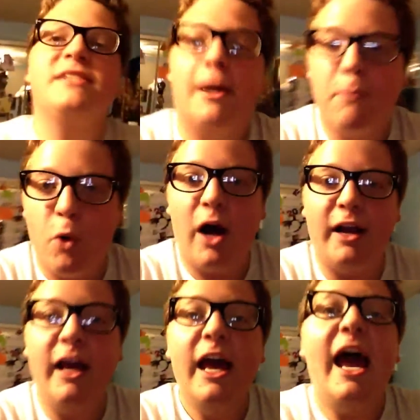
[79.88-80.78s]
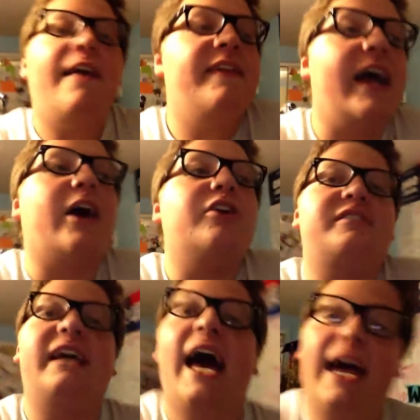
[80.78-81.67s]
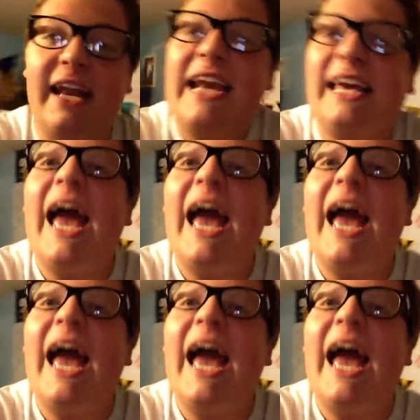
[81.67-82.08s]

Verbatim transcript: someone and they are dead and